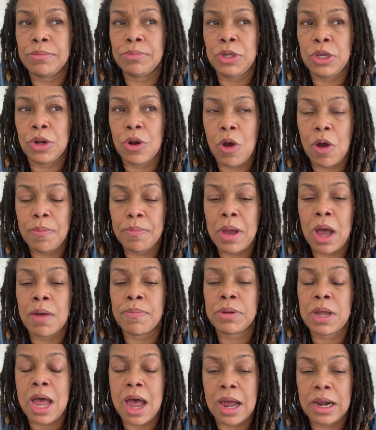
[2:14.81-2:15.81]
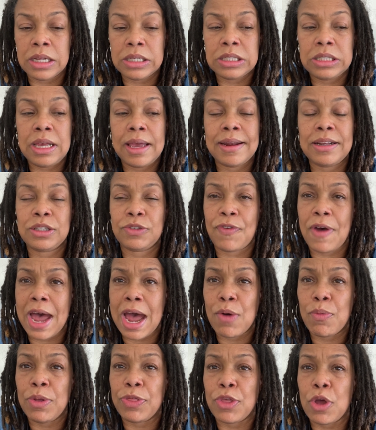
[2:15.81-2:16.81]
You know, I'm, I'm kind of
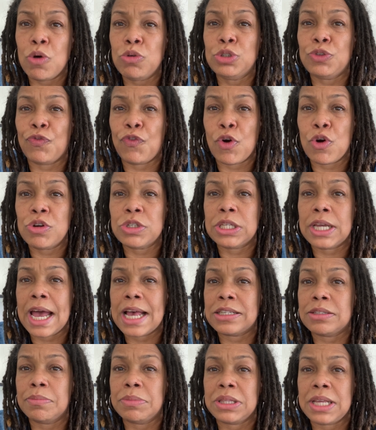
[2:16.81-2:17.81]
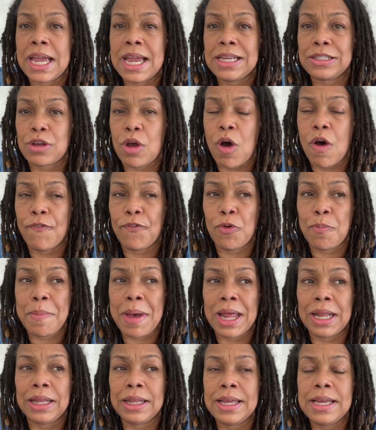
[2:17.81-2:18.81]
satisfied with those first. Got some things off of
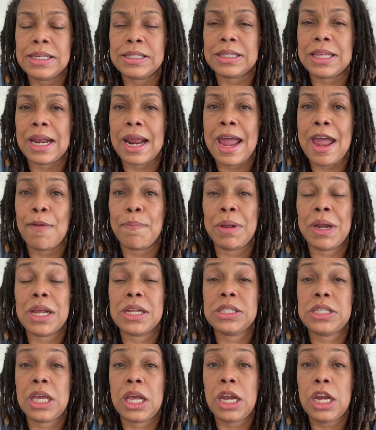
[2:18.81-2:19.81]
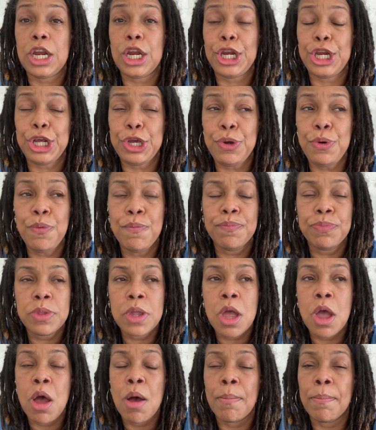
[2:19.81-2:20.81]
my list that I had been intending to do,
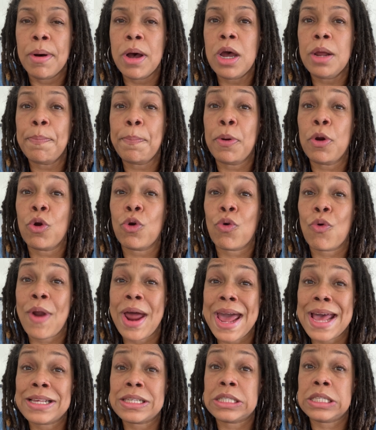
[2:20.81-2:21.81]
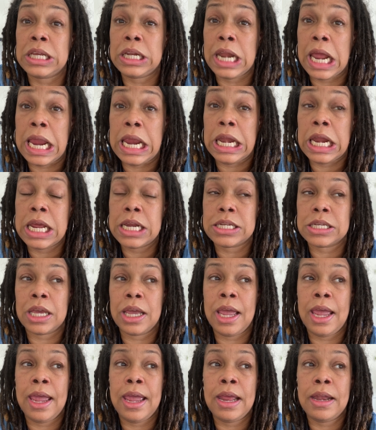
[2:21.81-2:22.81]
but procrastinated.
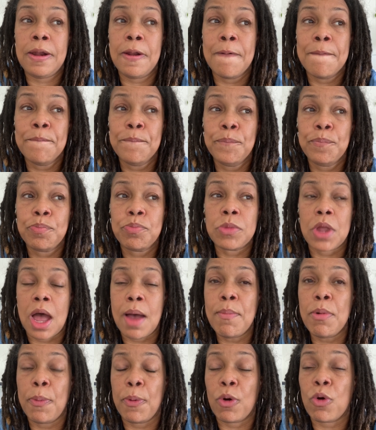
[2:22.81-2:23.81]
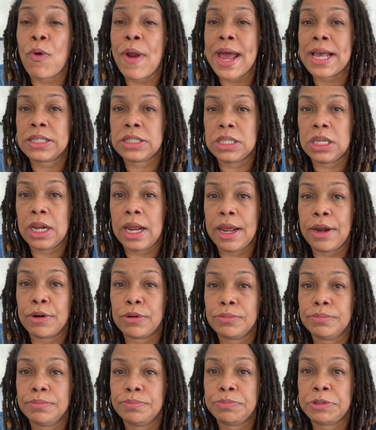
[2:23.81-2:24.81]
And I'm a
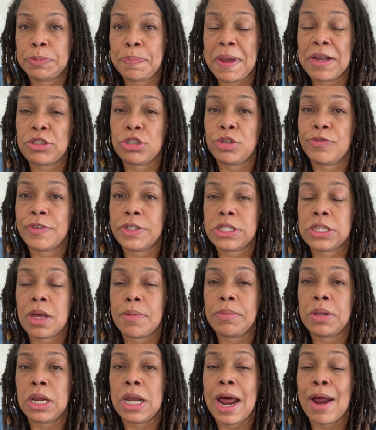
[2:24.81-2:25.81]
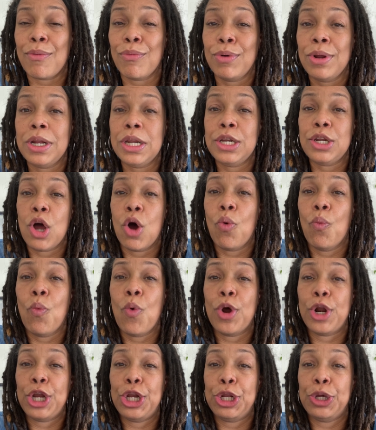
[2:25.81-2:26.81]
procrastinator, especially if it's something that I really don't
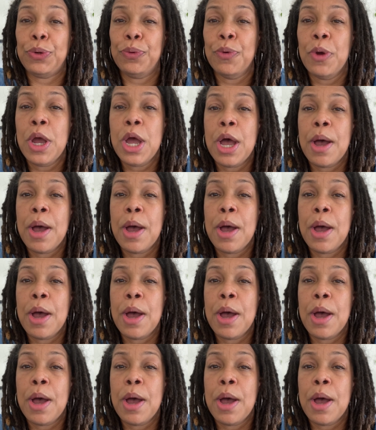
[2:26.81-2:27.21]
want to do.